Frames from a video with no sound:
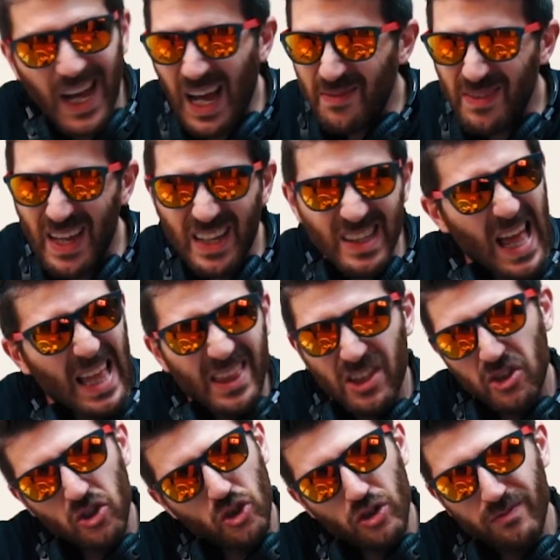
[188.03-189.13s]
I'm not that
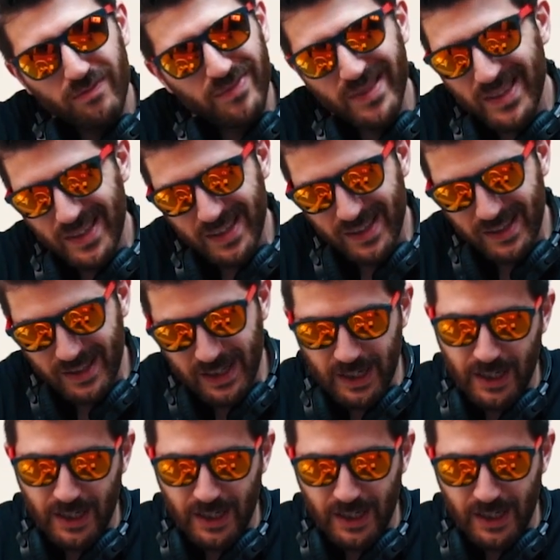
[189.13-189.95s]
stupid.